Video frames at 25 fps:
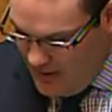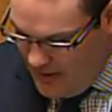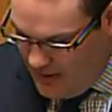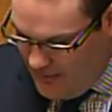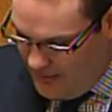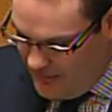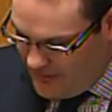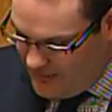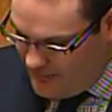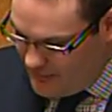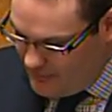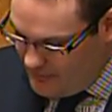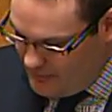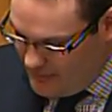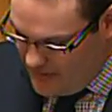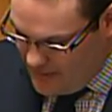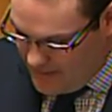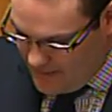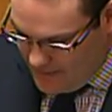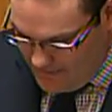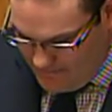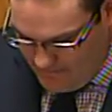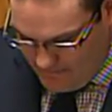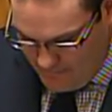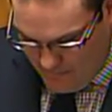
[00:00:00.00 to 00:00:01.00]
Mr.
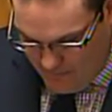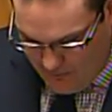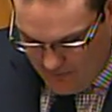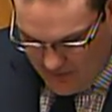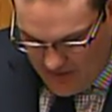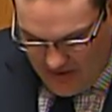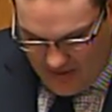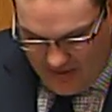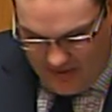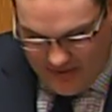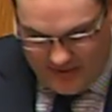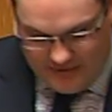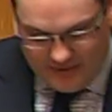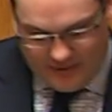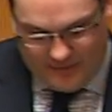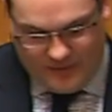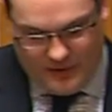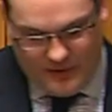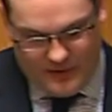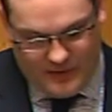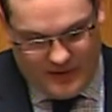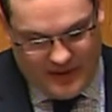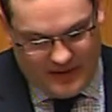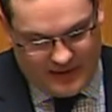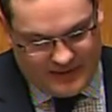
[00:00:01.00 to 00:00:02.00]
Speaker, there's a
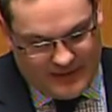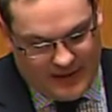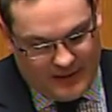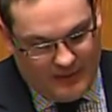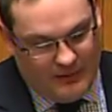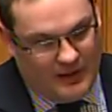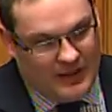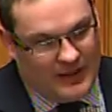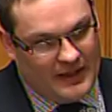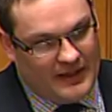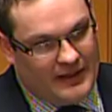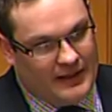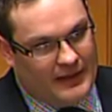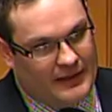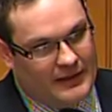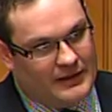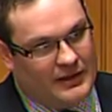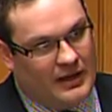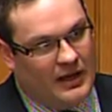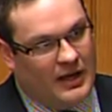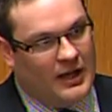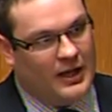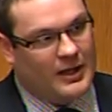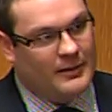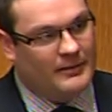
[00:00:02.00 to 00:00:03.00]
few things I want to
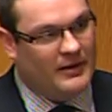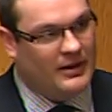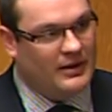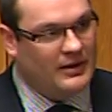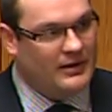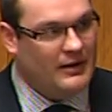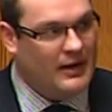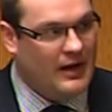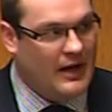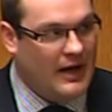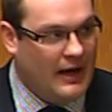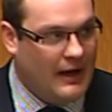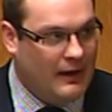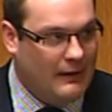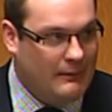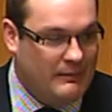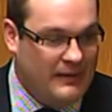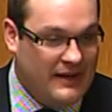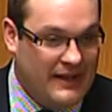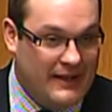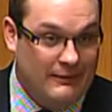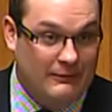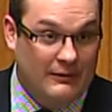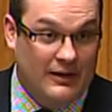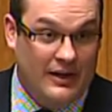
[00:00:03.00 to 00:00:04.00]
talk about.
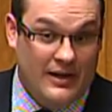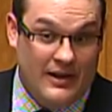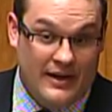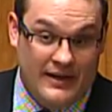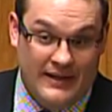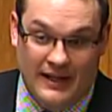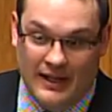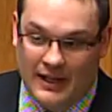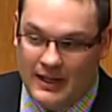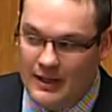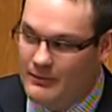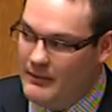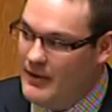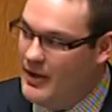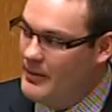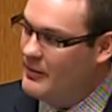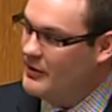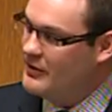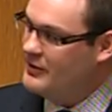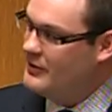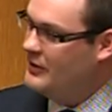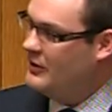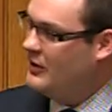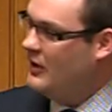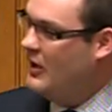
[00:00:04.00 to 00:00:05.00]
Being one of the younger
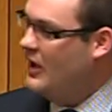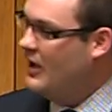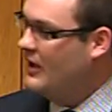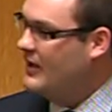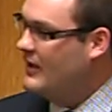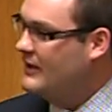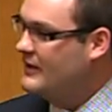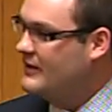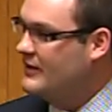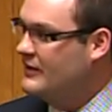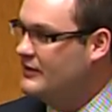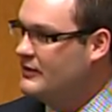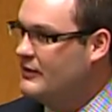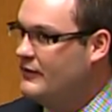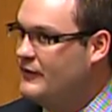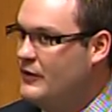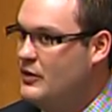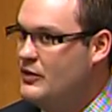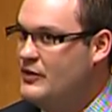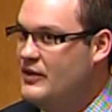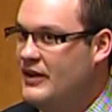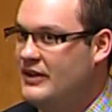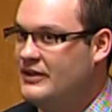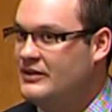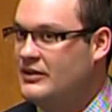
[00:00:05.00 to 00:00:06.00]
members in caucus, there's a
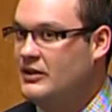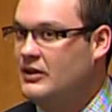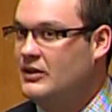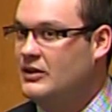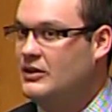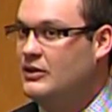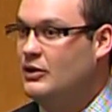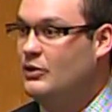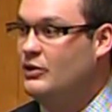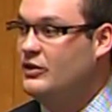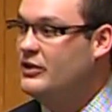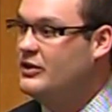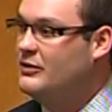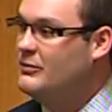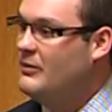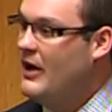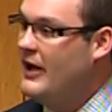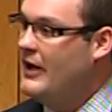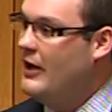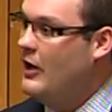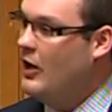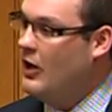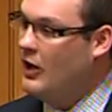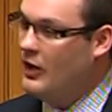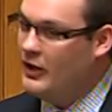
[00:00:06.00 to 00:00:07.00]
few things that are close to
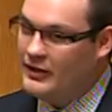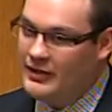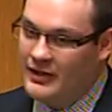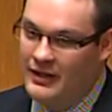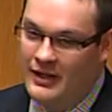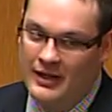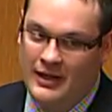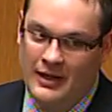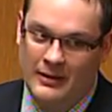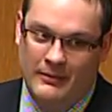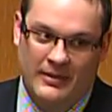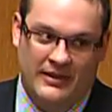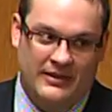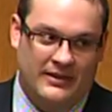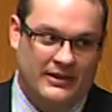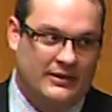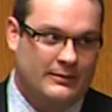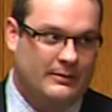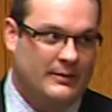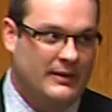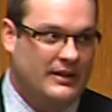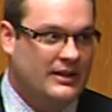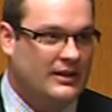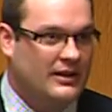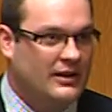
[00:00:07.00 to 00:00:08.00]
my heart, Mr.
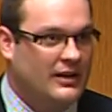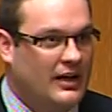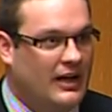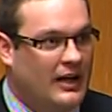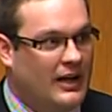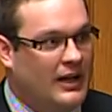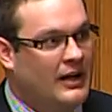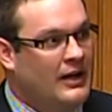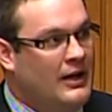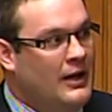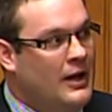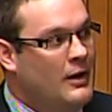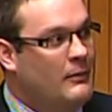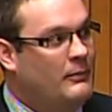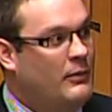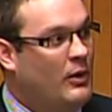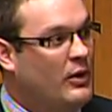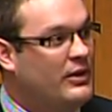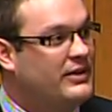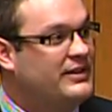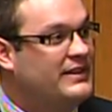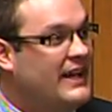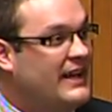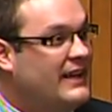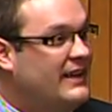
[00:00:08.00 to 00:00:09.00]
Speaker.
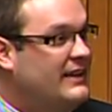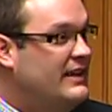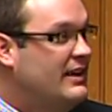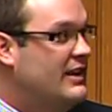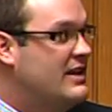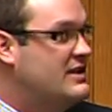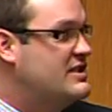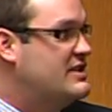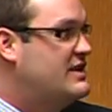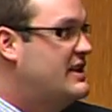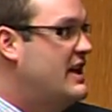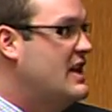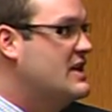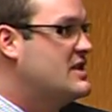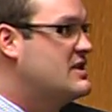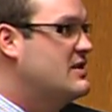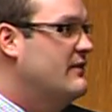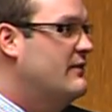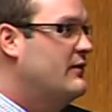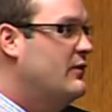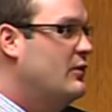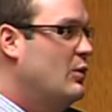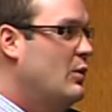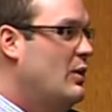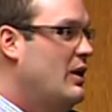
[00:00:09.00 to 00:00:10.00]
Post-secondary education,
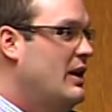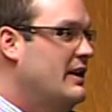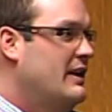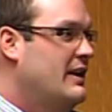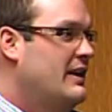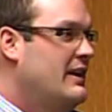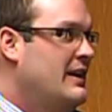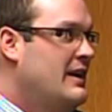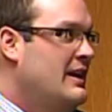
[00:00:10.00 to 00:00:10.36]
for one.